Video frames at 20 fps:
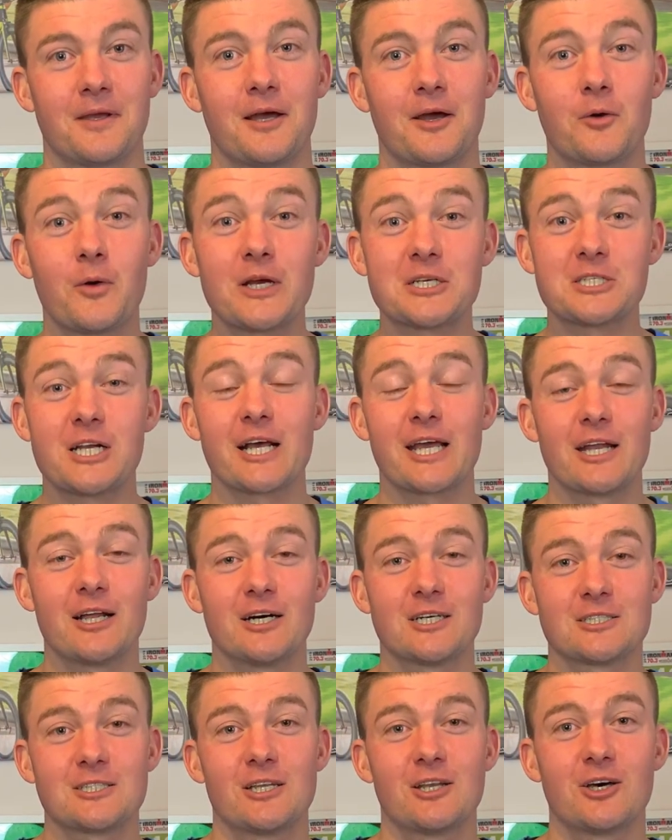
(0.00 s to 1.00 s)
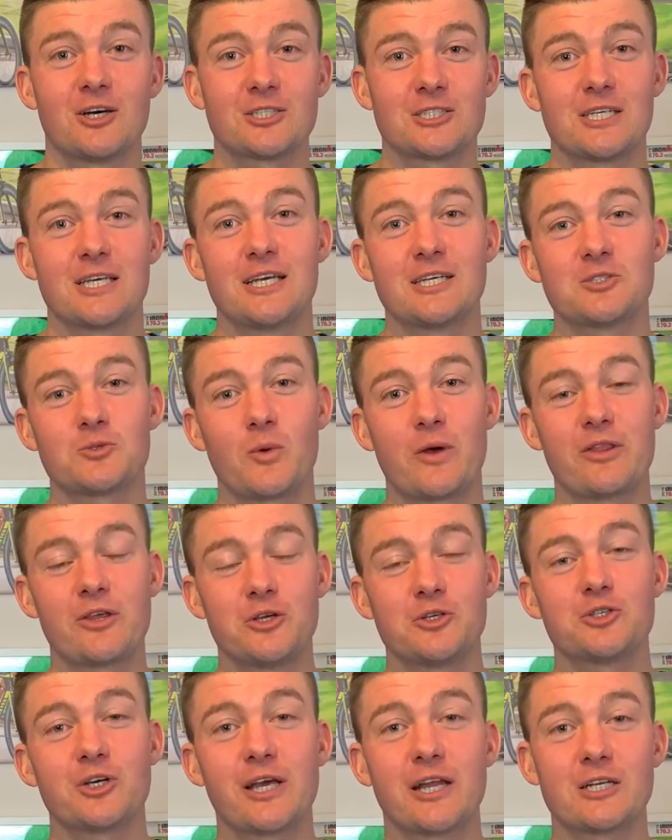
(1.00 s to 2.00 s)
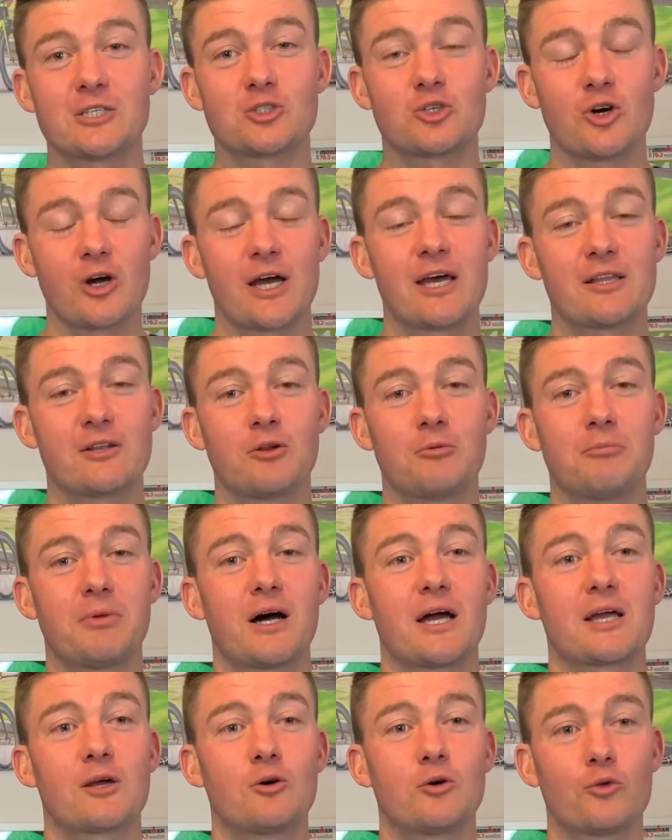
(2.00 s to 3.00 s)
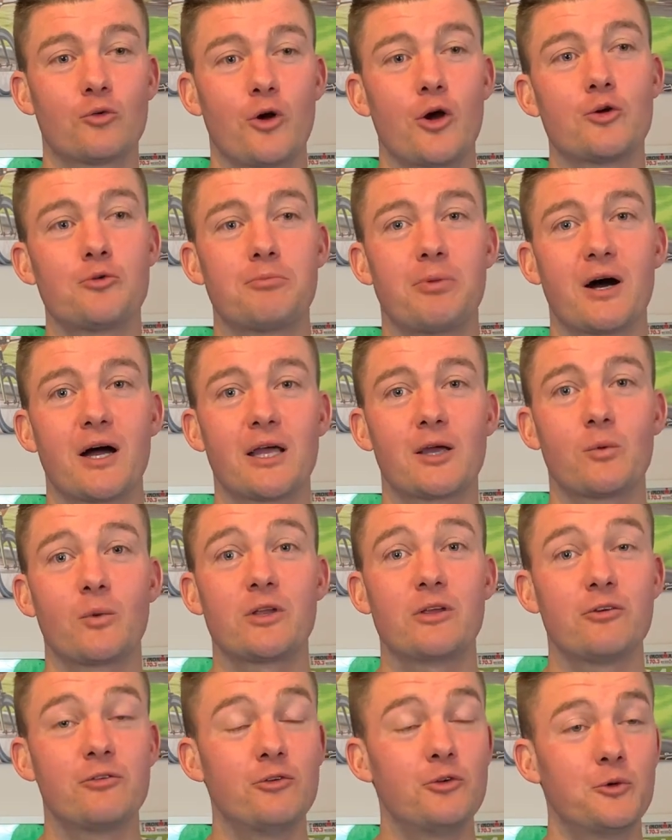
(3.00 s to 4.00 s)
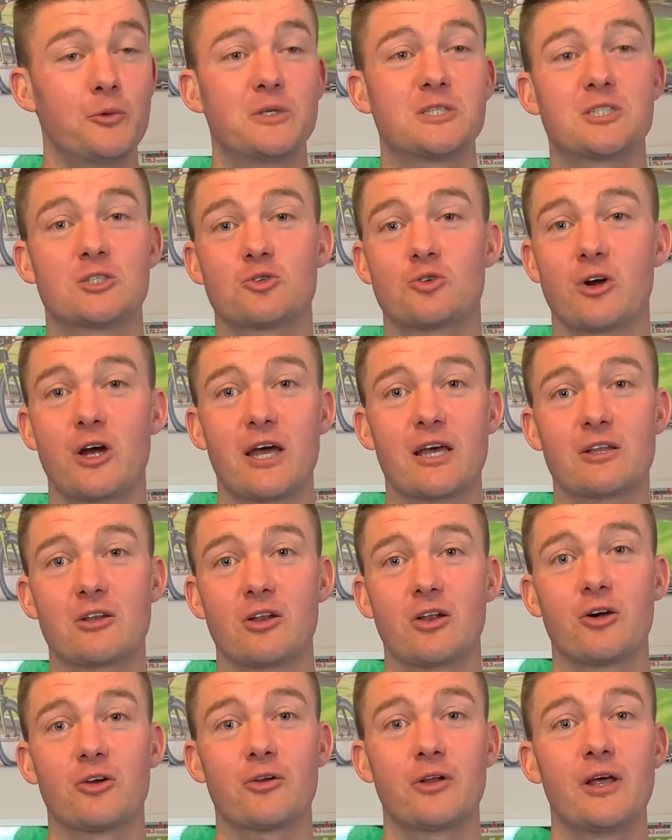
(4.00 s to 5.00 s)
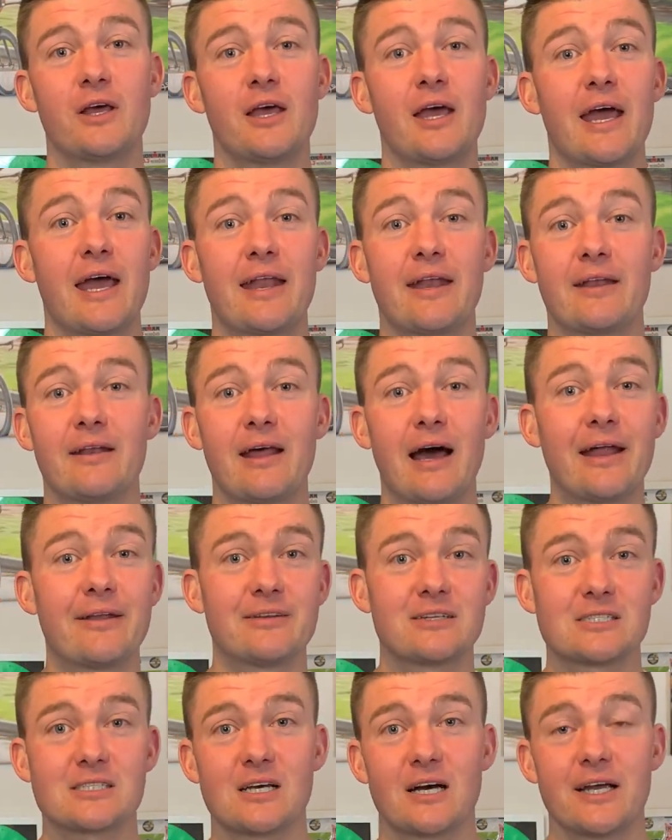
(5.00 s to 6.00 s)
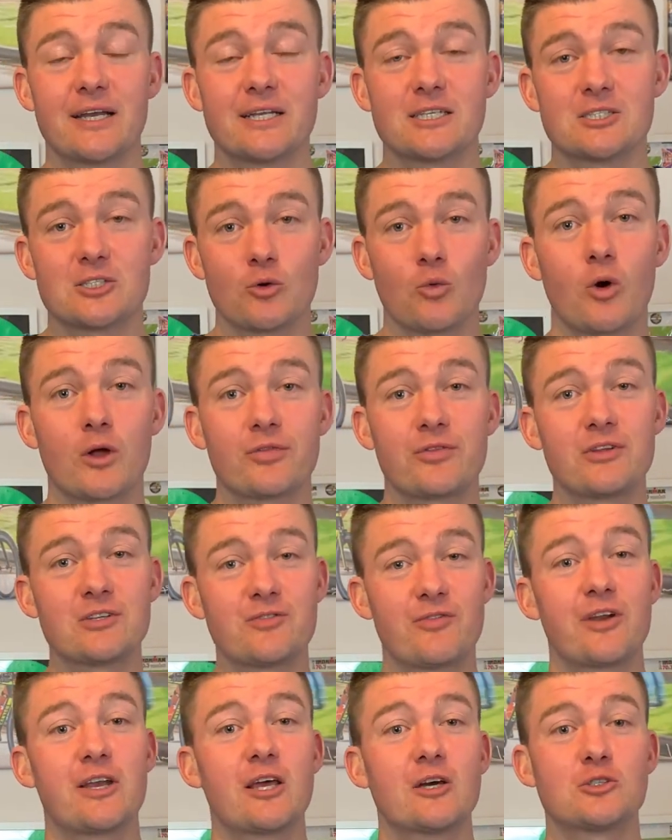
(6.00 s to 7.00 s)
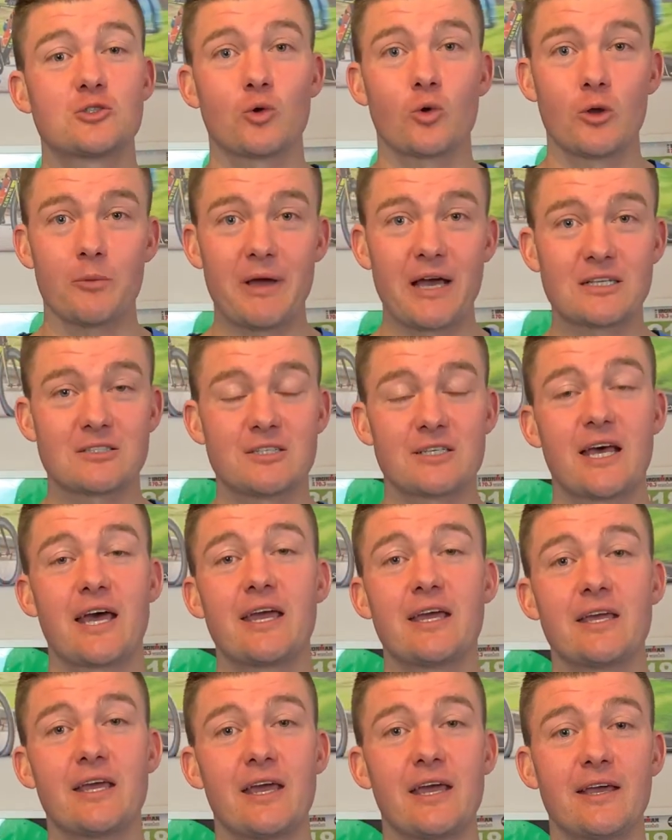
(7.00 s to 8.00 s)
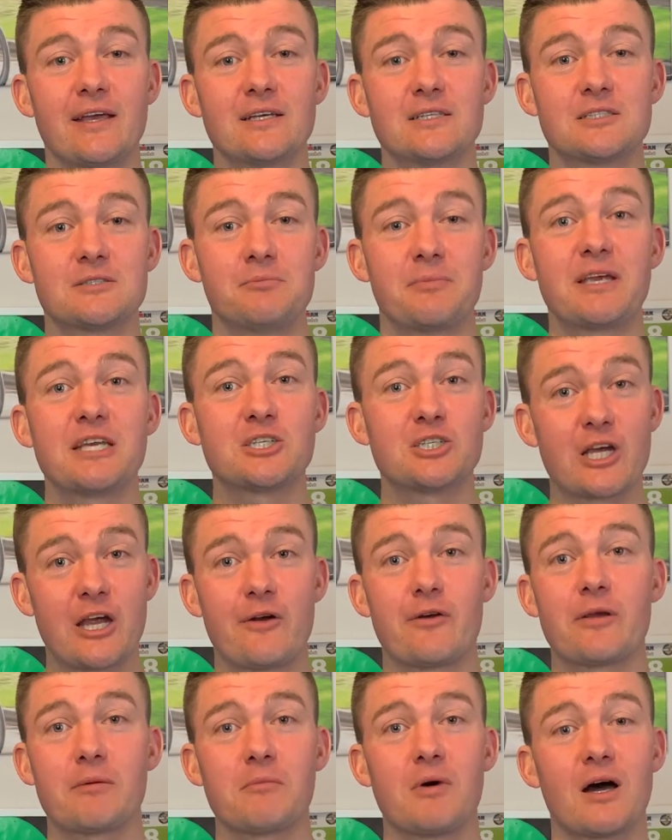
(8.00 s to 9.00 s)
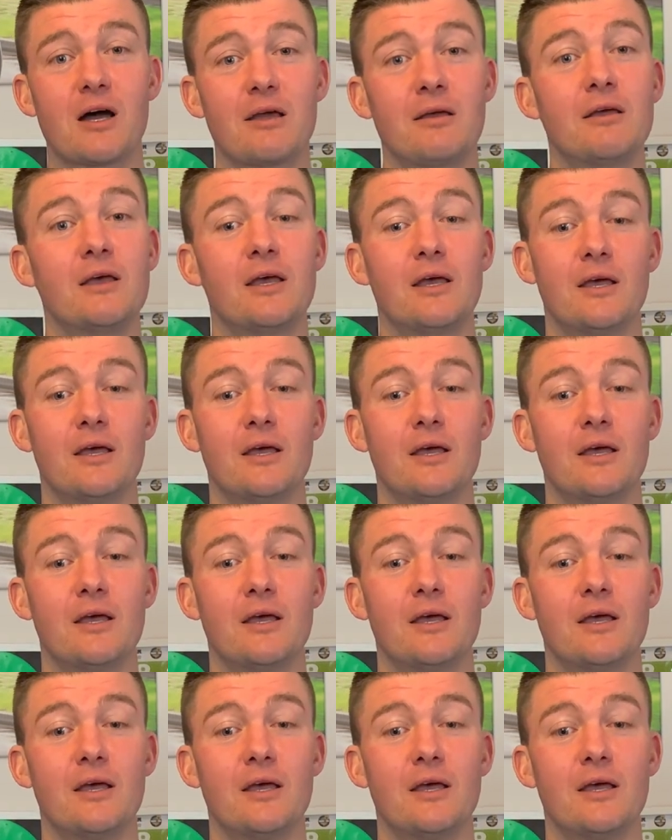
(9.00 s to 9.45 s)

The question I get asked a lot is whether you should get a triathlon bike or a road bike when you're new into triathlon and undecided. So what this video is all about today is me sharing my